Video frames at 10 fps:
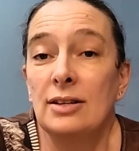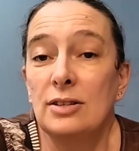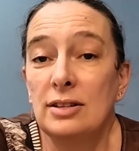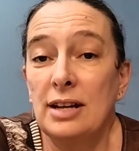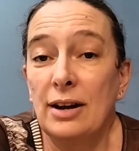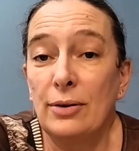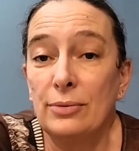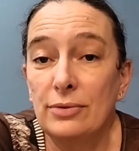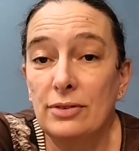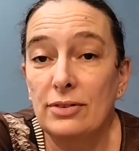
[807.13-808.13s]
Now,
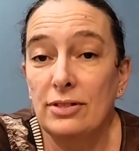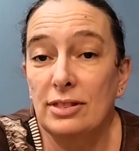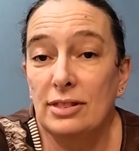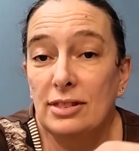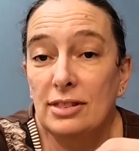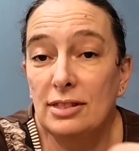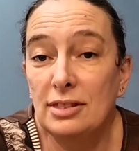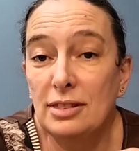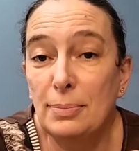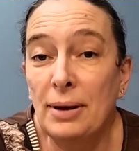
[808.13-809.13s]

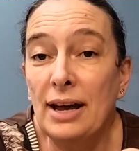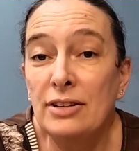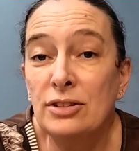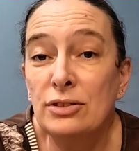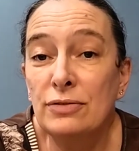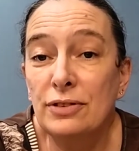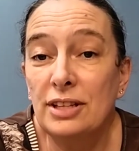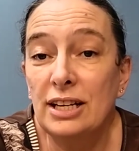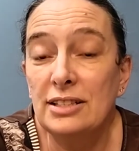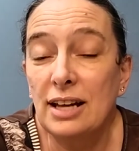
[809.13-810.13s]
the pattern for
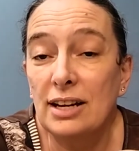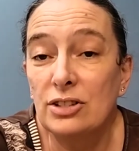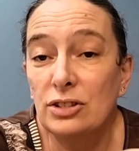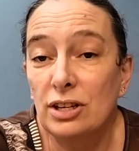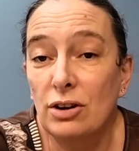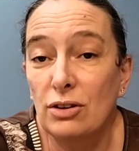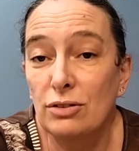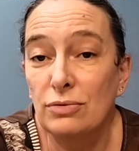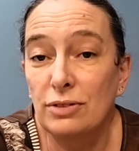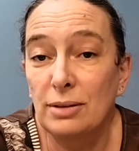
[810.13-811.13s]
these actually calls
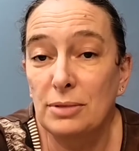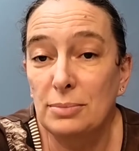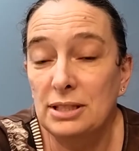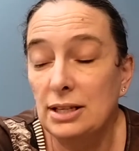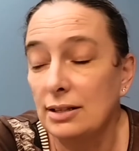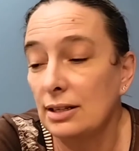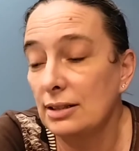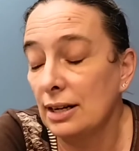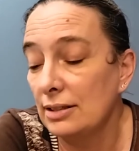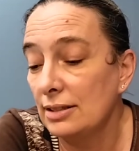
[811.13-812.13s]
for them to be done on
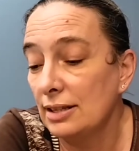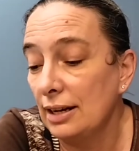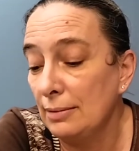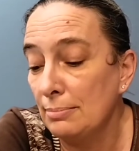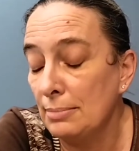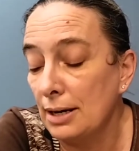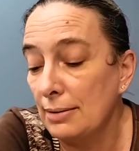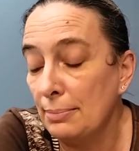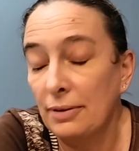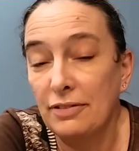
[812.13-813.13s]
that same
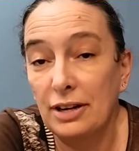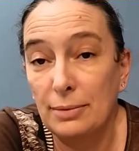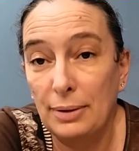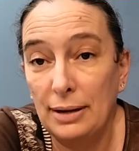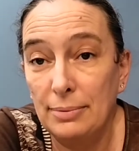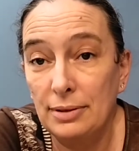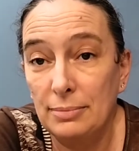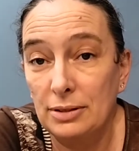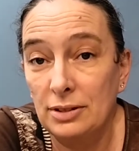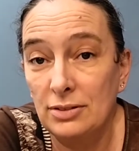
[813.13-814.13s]
perforated paper that
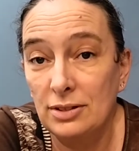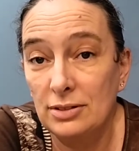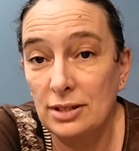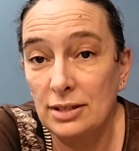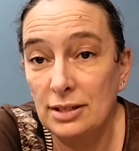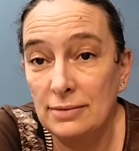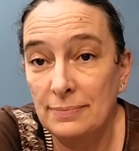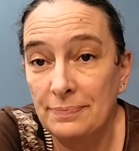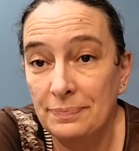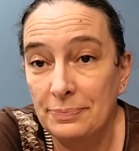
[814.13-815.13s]
Mill Hills are done on.
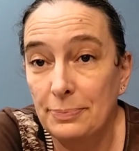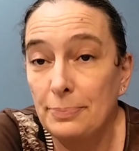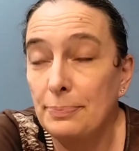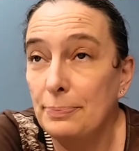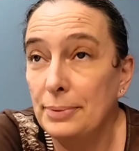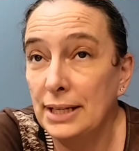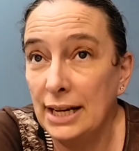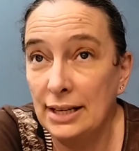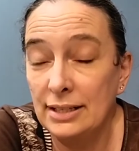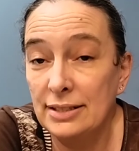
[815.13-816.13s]
But
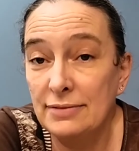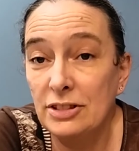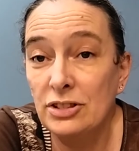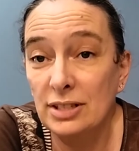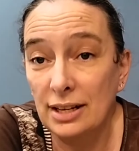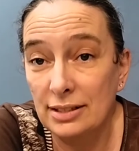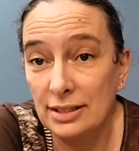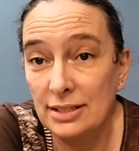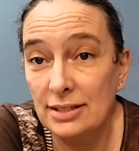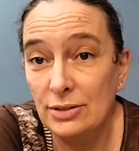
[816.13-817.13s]
again, as I've just said,
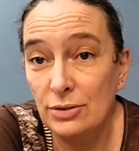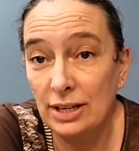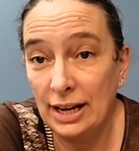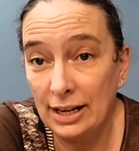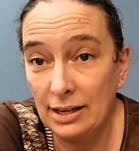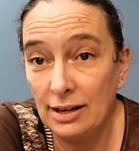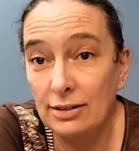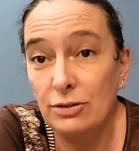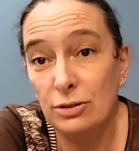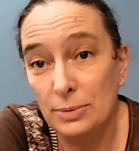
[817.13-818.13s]
this is going to hang on a
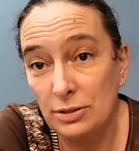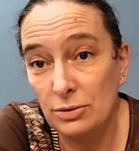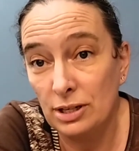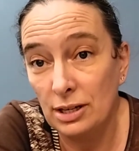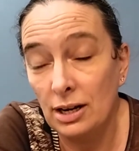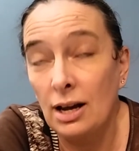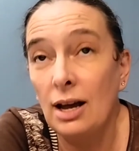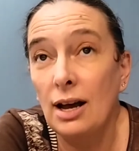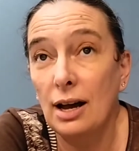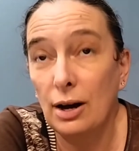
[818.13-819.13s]
Christmas tree
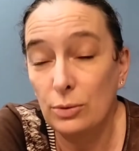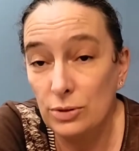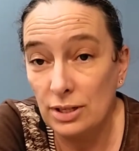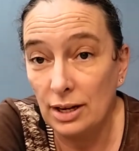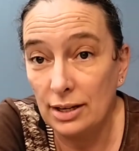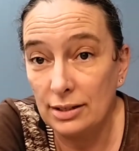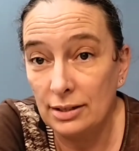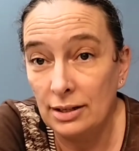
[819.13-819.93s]
outside.